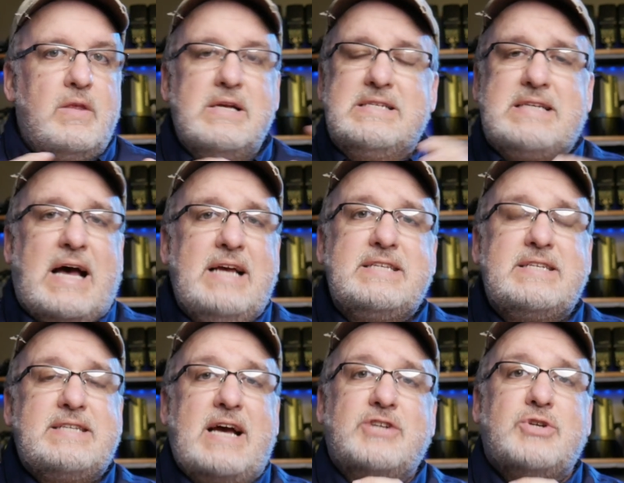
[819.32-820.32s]
Zeiss
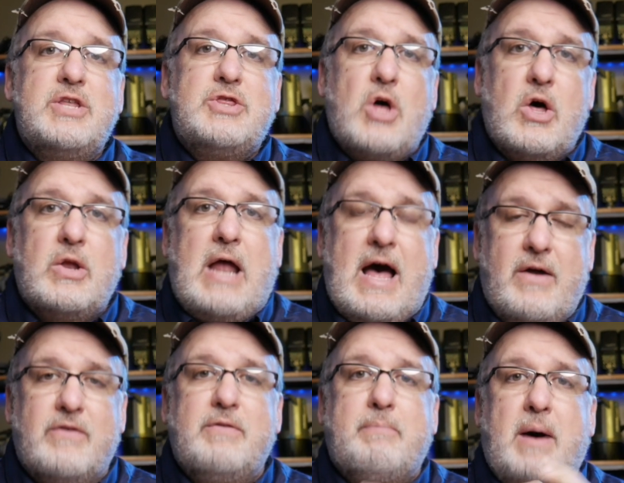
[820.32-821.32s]
has actually thought
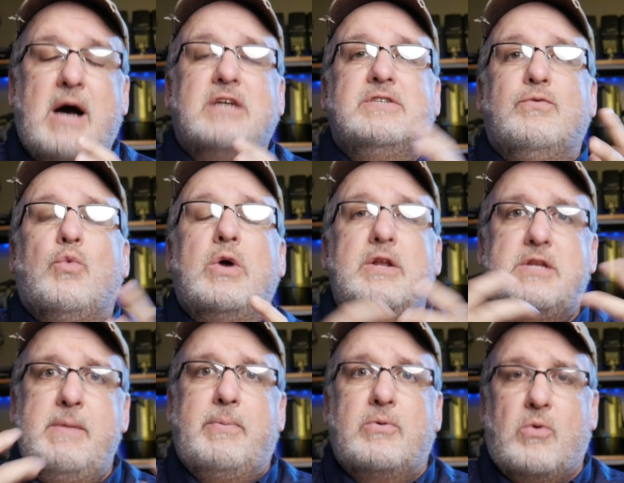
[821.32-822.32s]
out of the box of what a
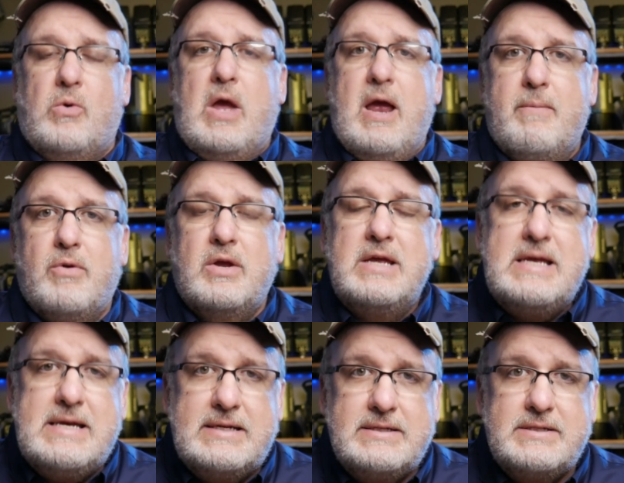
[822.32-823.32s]
typical camera
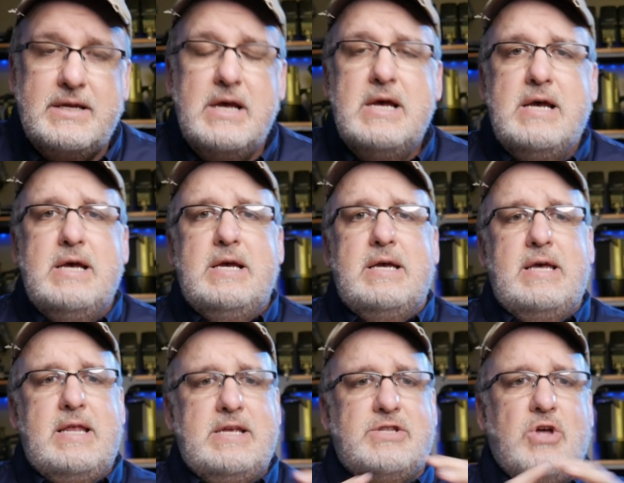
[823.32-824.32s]
is.
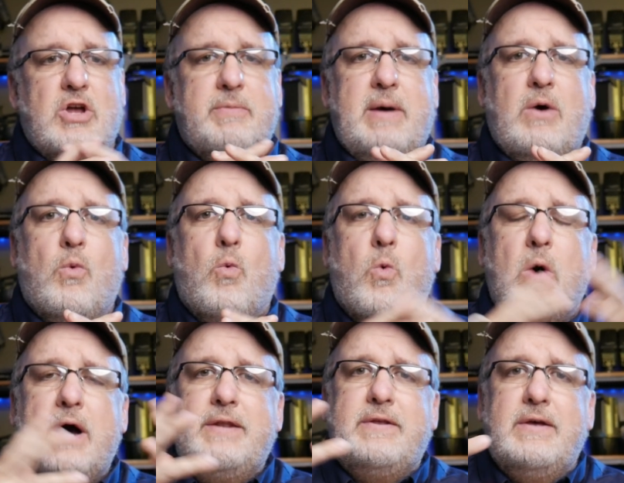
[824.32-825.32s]
It has thought about
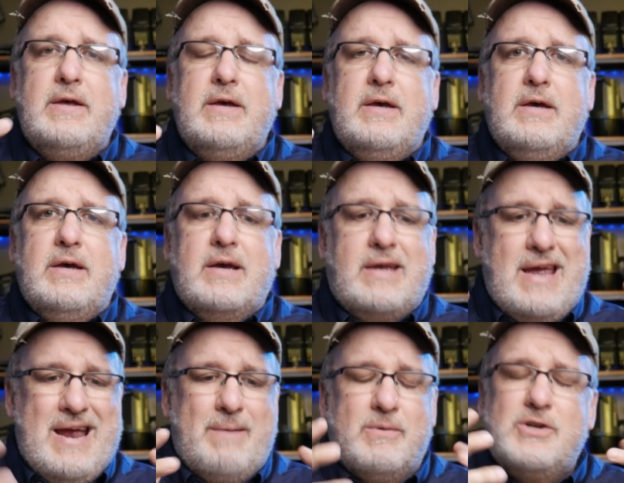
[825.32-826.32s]
what a
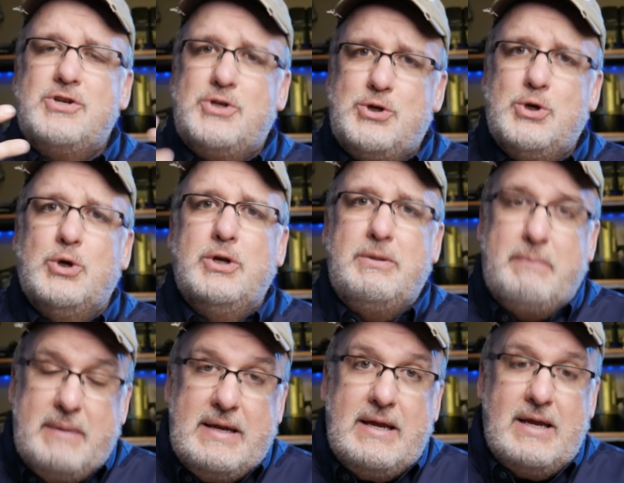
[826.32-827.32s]
camera should
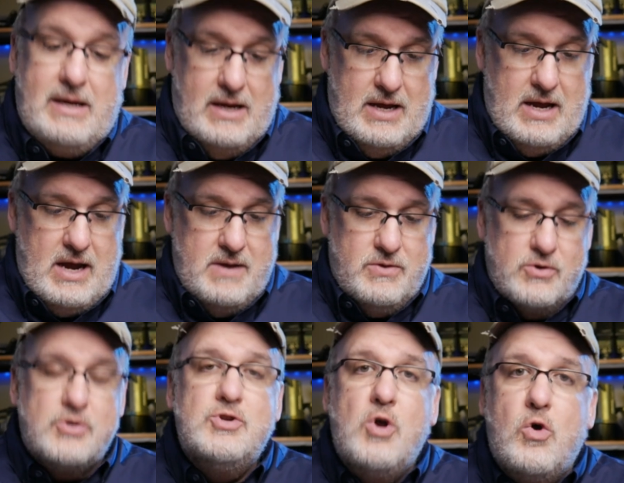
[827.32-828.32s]
be. And
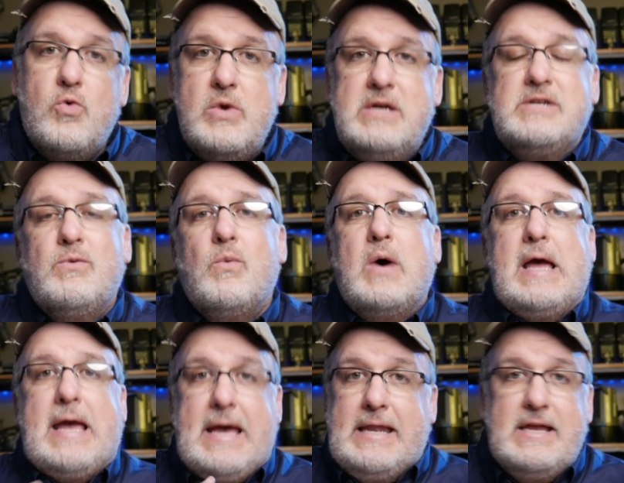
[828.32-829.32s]
there's no reason
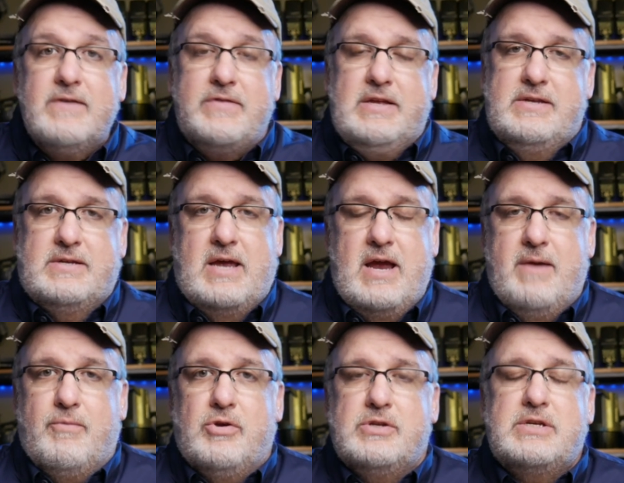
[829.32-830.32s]
why any of these
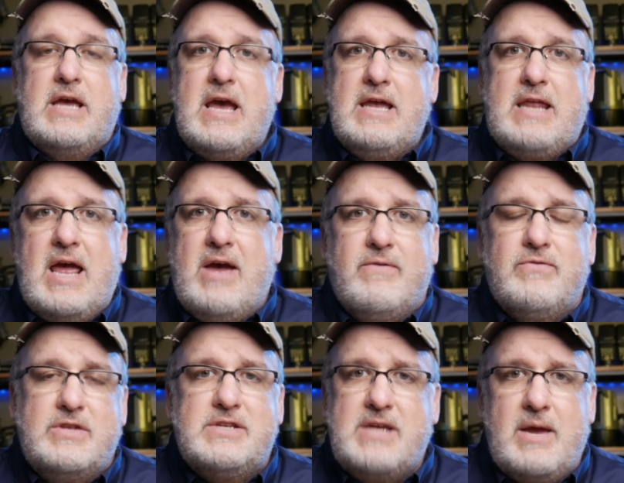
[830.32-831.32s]
cameras can't
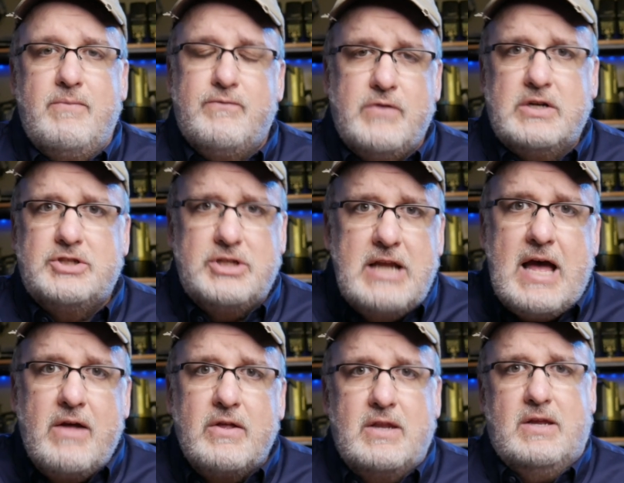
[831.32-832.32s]
have the same
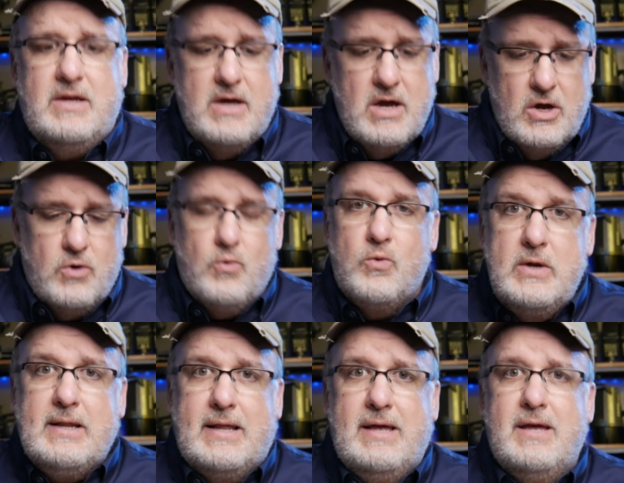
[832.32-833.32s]
functionality.
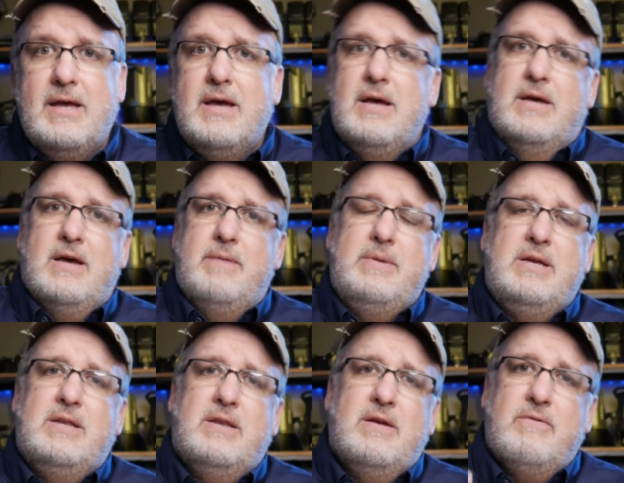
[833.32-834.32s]
Really. I
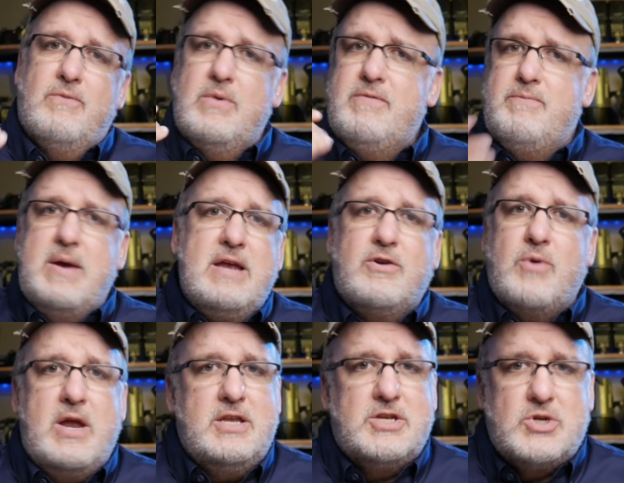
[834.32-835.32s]
mean, we've made
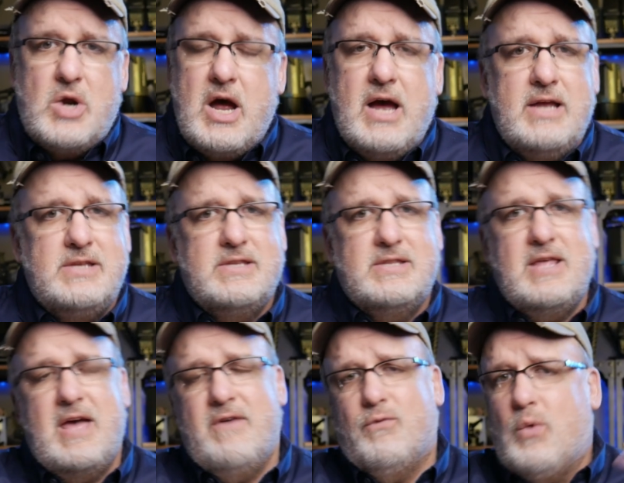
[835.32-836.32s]
great strides.
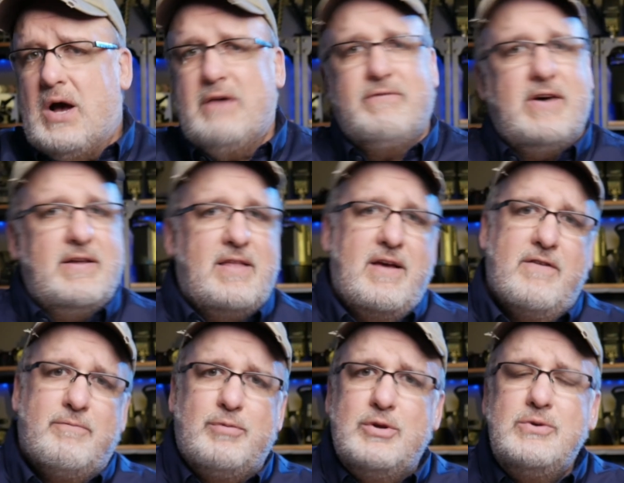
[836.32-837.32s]
They have Wi-Fi, they
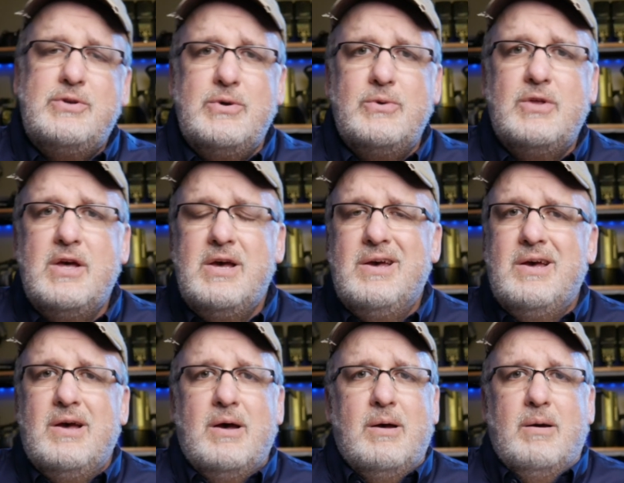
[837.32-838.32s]
have Bluetooth.
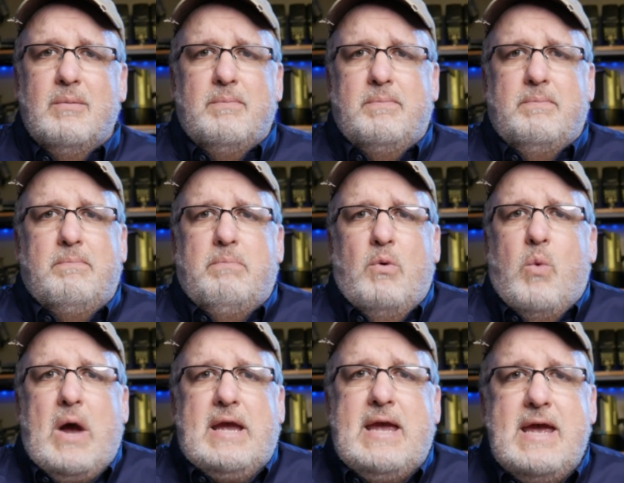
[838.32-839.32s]
But
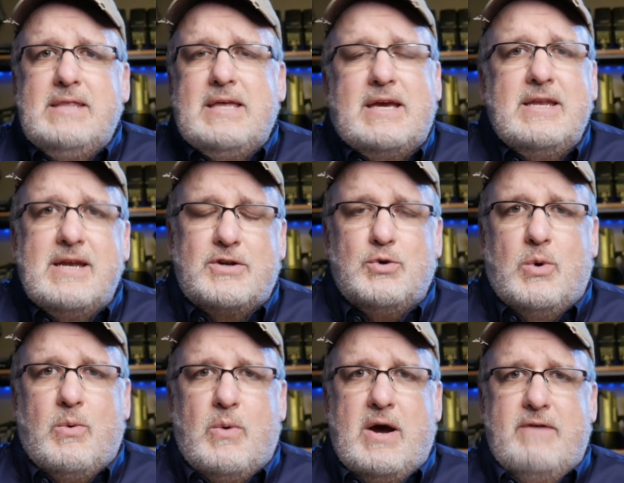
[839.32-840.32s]
why can't they connect to a
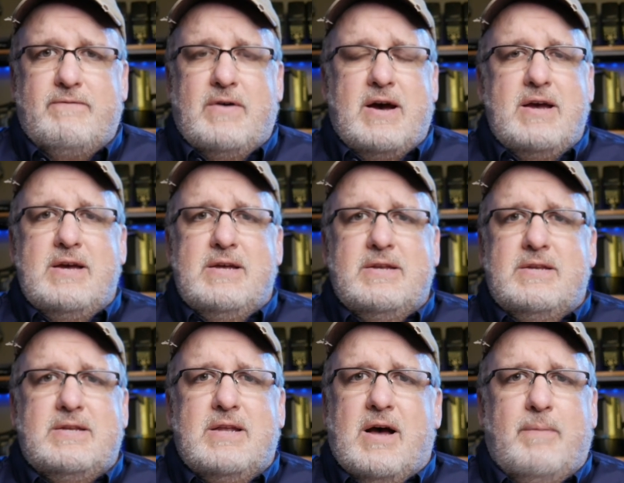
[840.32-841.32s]
Wi-Fi
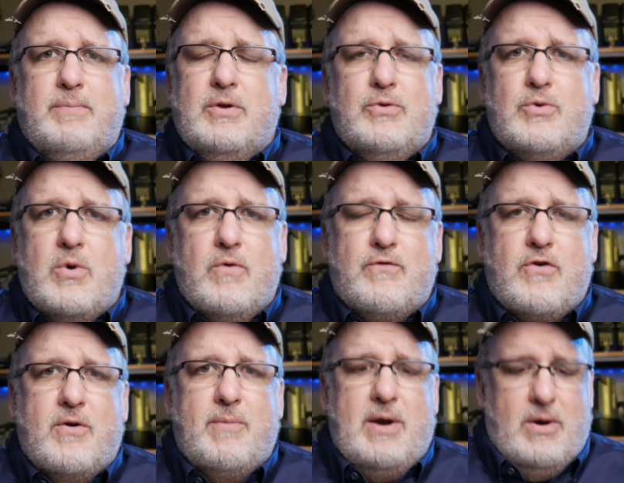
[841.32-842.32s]
and upload their own
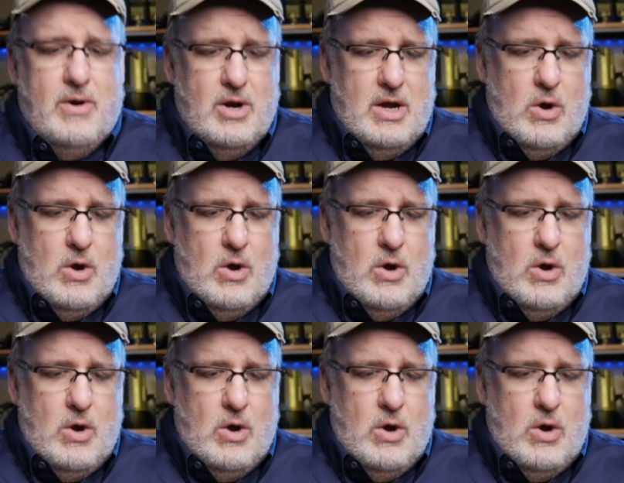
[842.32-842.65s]
firmware?